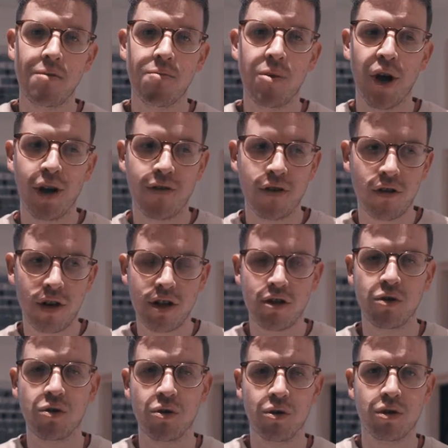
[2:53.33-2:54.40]
But if you're
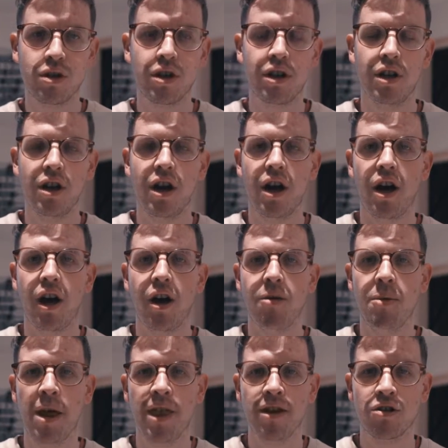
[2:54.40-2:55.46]
indoors
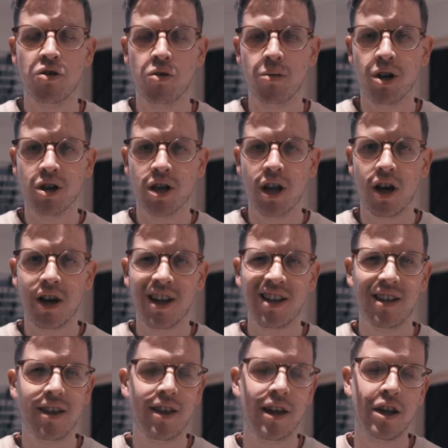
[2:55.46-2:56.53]
and there's not much light,
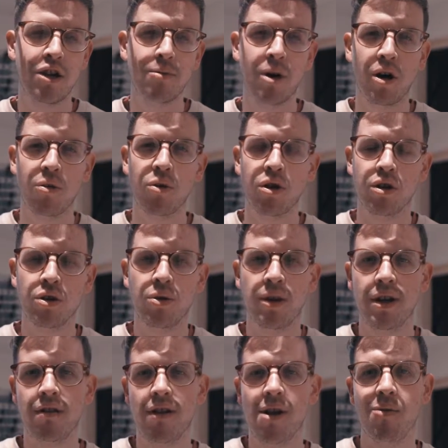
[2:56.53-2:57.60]
then you might want to
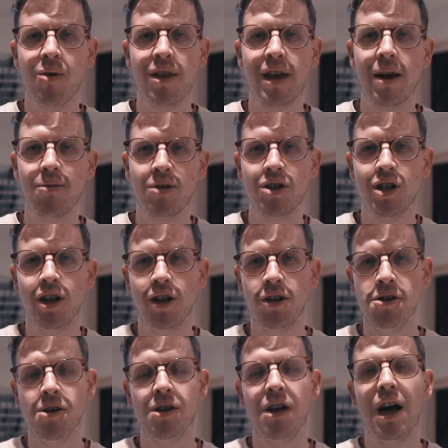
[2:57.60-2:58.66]
tweak around with the aperture
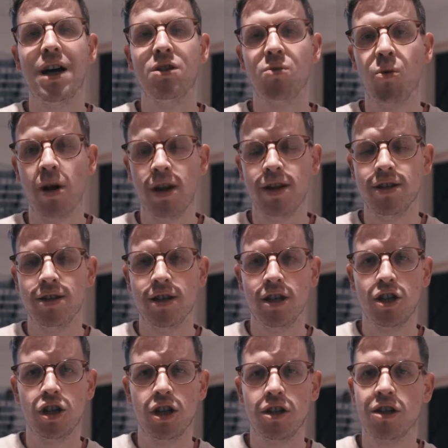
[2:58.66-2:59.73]
as well as the
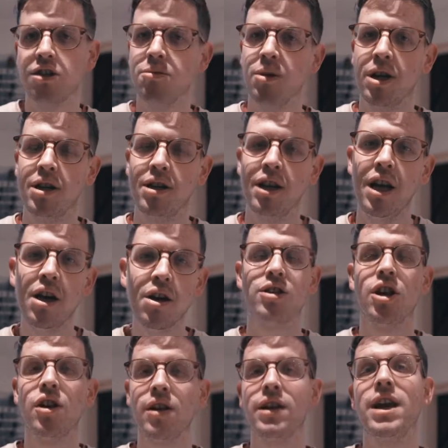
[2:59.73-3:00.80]
shutter speed.
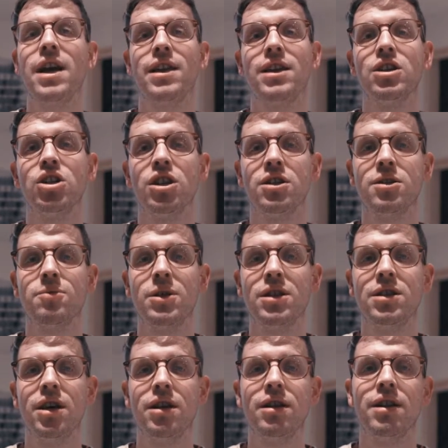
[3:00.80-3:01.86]
So yeah, that's shutter speed
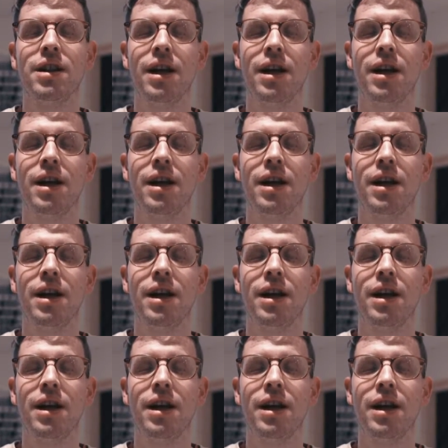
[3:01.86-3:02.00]
done.